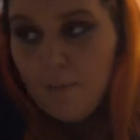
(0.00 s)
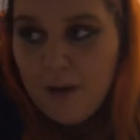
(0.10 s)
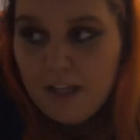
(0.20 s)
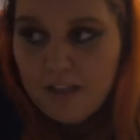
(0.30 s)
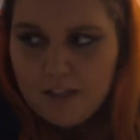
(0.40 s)

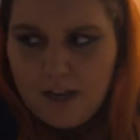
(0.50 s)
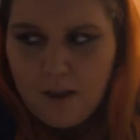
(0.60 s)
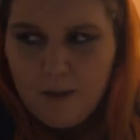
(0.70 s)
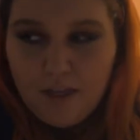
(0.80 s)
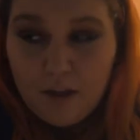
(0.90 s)
but this
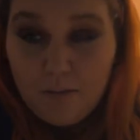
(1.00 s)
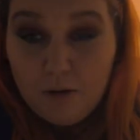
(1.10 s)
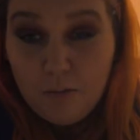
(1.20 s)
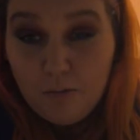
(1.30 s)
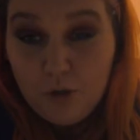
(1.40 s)
time I think I'm
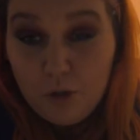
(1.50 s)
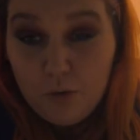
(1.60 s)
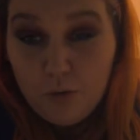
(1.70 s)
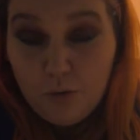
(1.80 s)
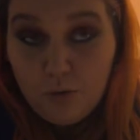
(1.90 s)
gonna
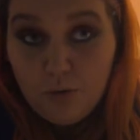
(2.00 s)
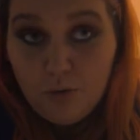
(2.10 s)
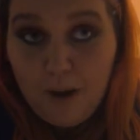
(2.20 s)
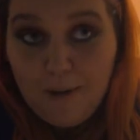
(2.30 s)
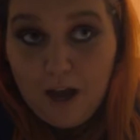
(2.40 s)

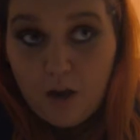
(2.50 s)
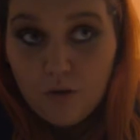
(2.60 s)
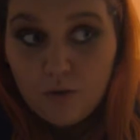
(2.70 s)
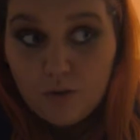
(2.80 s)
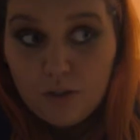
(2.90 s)
do
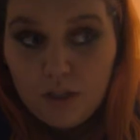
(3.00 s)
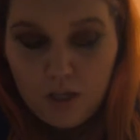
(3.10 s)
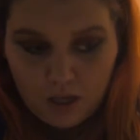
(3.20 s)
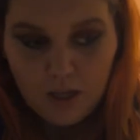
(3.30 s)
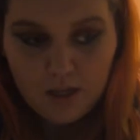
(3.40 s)
about
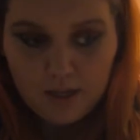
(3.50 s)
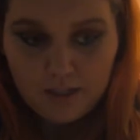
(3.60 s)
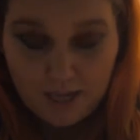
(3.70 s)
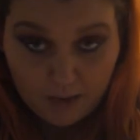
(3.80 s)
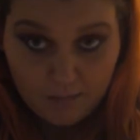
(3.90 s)

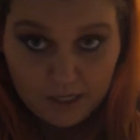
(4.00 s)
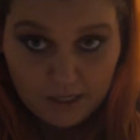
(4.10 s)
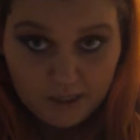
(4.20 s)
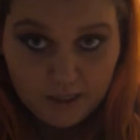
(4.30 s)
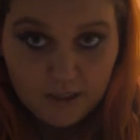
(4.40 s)
10
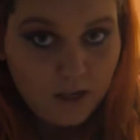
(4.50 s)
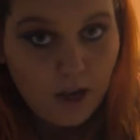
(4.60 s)
minutes